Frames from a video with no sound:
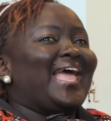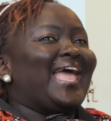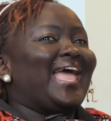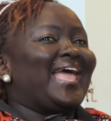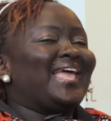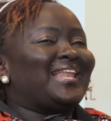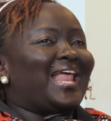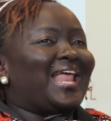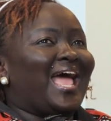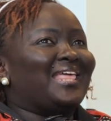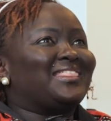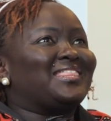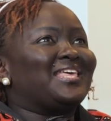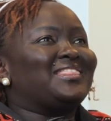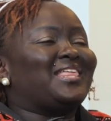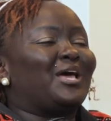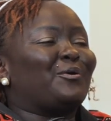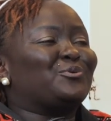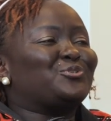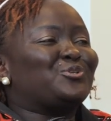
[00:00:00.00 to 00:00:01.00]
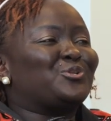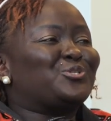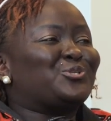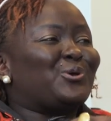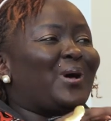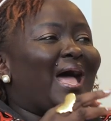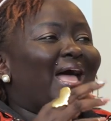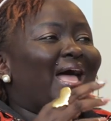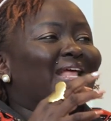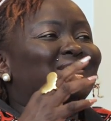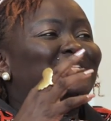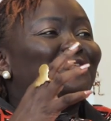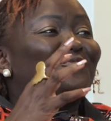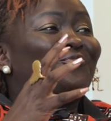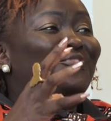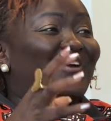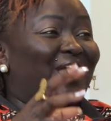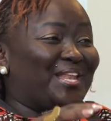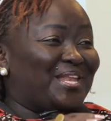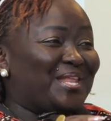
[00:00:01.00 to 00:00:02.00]
And I think that was also a
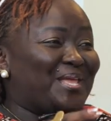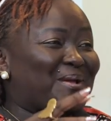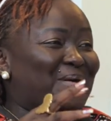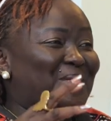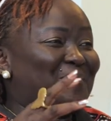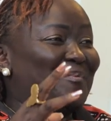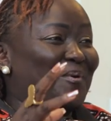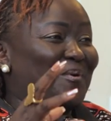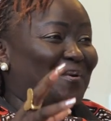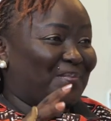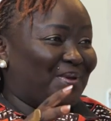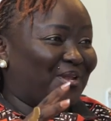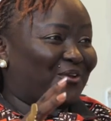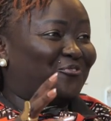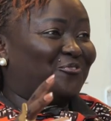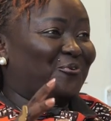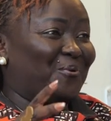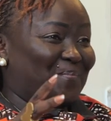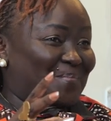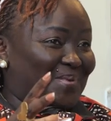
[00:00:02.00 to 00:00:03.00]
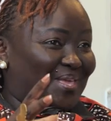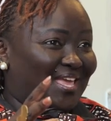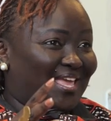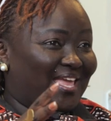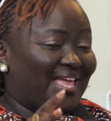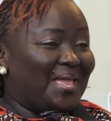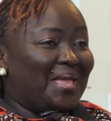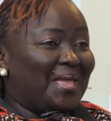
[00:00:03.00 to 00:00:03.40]
defining moment for me,